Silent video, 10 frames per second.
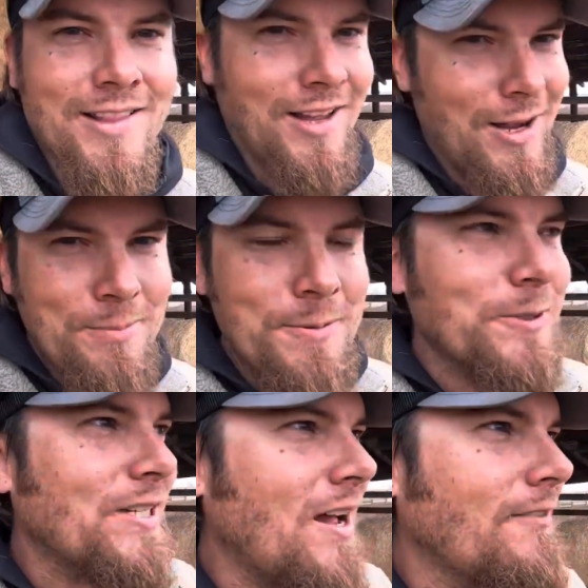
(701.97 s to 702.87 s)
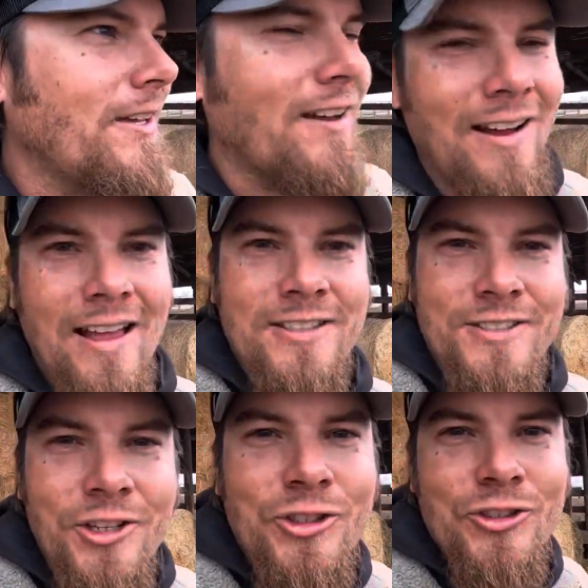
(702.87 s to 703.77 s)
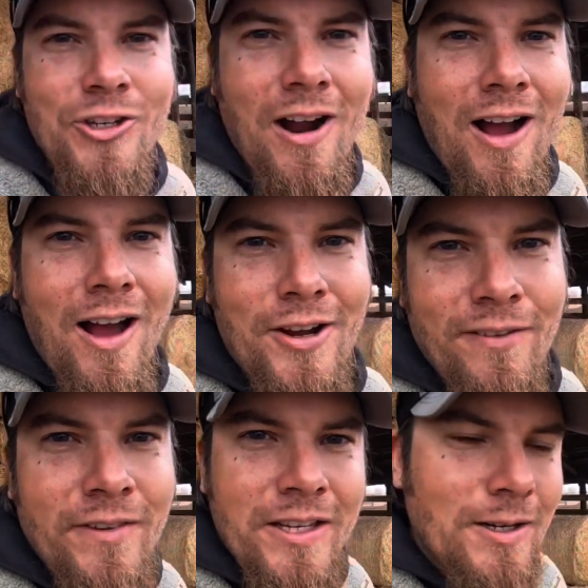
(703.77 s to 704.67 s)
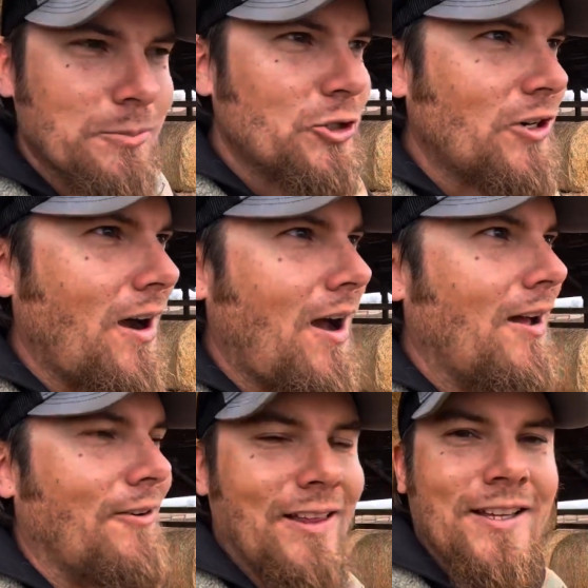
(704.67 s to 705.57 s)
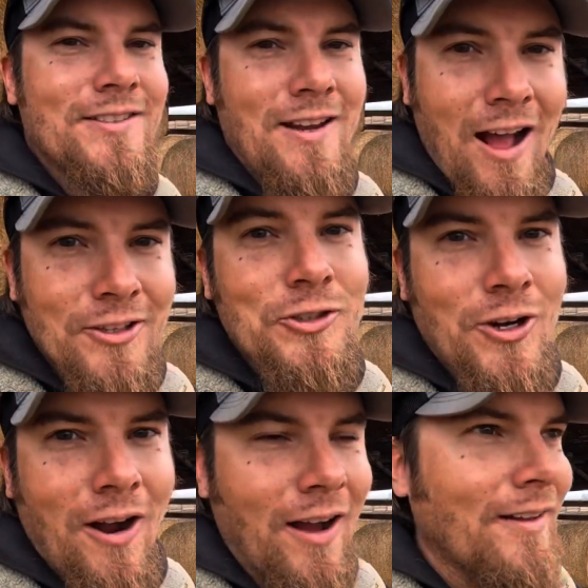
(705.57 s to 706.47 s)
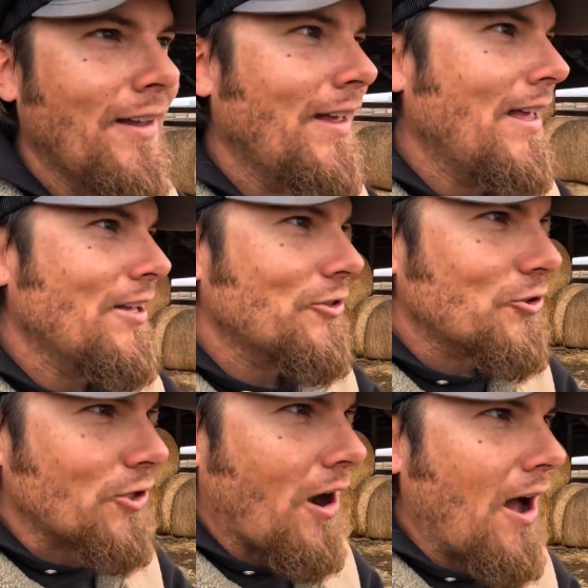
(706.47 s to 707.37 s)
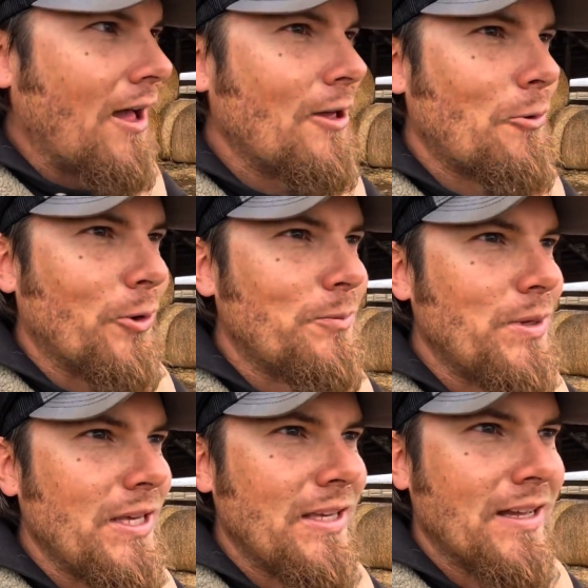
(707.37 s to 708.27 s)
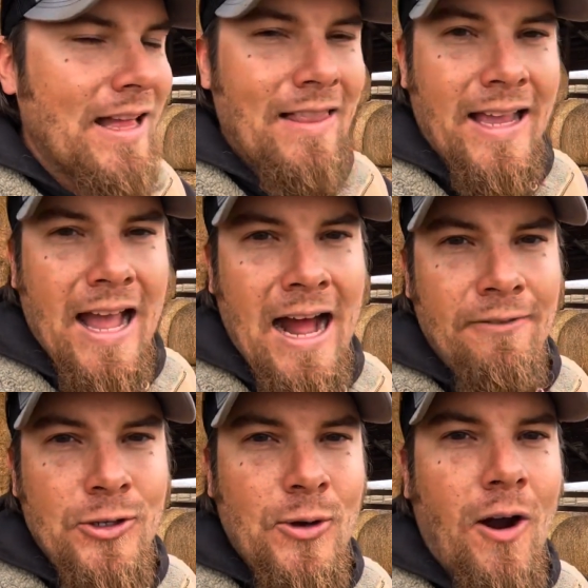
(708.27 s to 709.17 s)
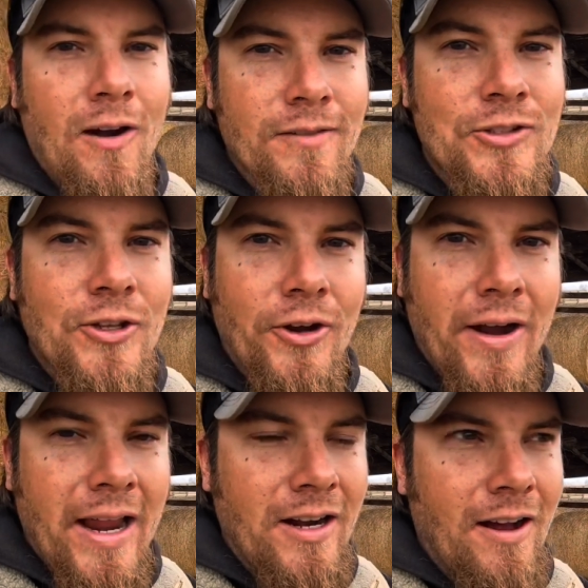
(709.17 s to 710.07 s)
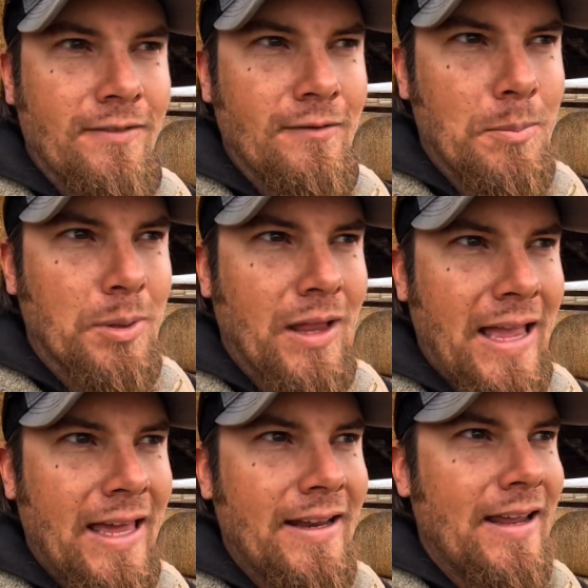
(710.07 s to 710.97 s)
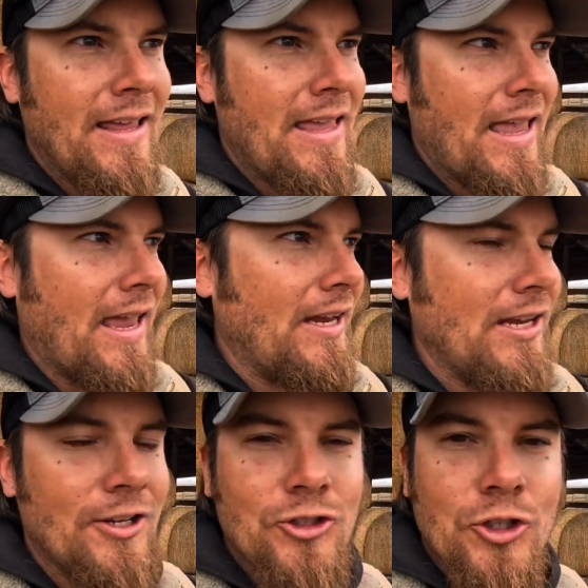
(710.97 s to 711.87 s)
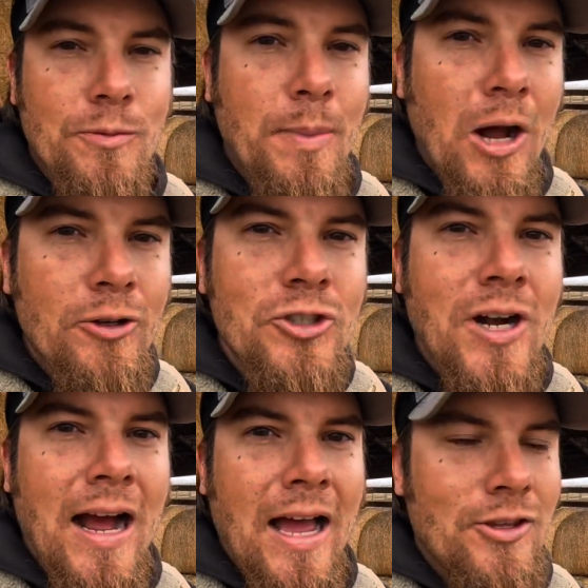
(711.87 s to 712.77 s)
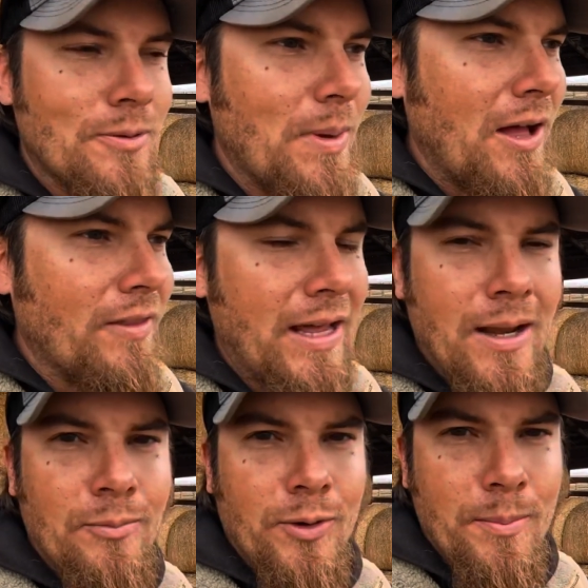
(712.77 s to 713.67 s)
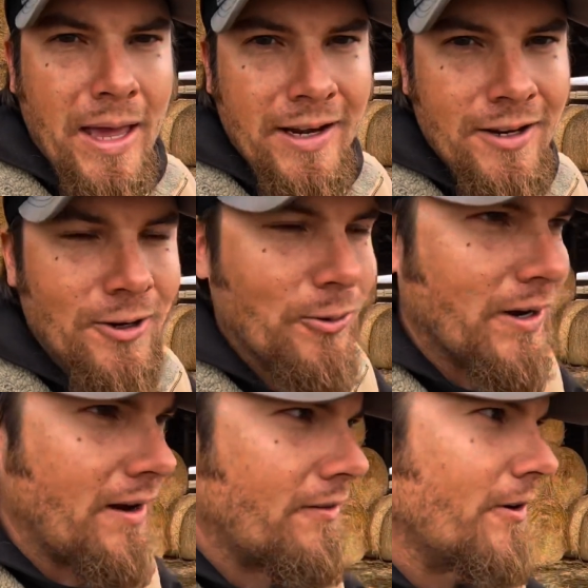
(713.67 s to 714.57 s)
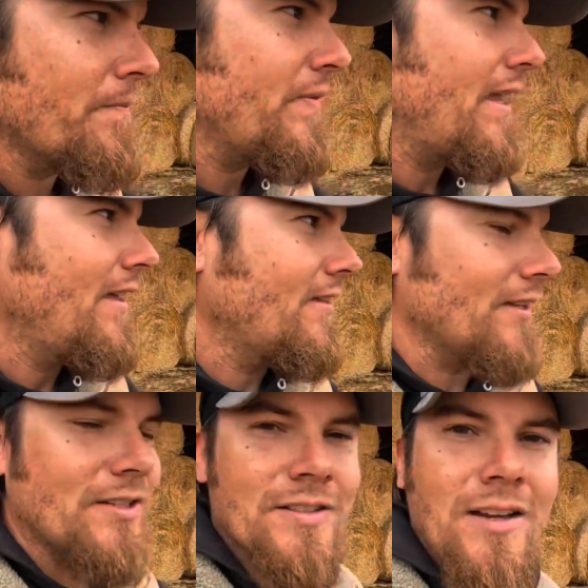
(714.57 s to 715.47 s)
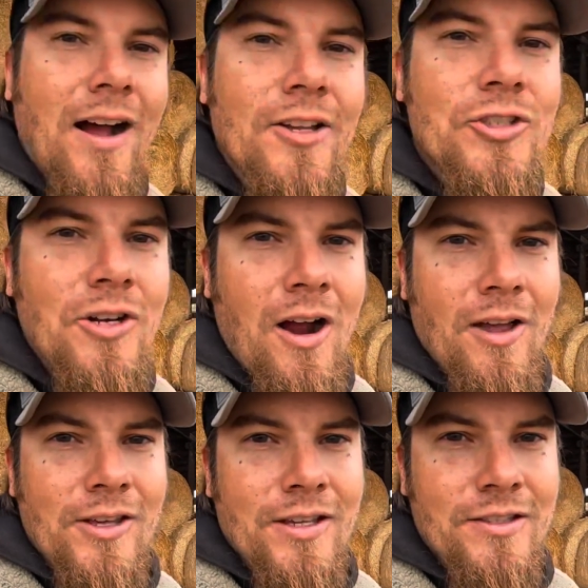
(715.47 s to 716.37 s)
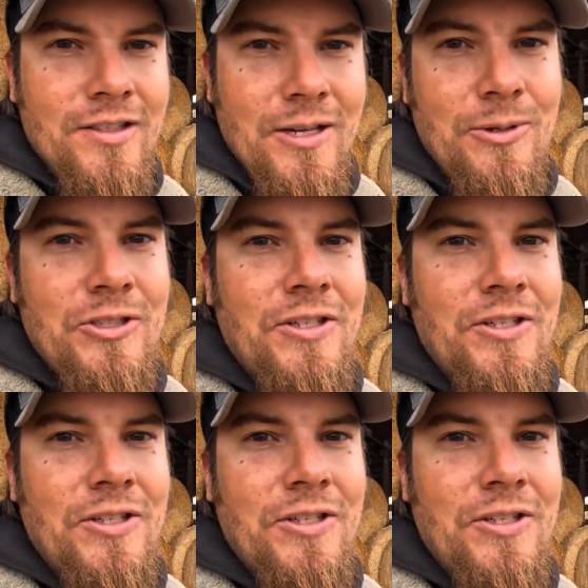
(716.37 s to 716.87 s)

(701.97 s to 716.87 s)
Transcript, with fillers: A lot of people tell me, oh, that's just straw. You're feeding them straw. Well, it's not straw. Straw would be like after you harvest the grain off of a plant and it is just bone dry, you bale that up for bedding or whatever this is not straw. You can see we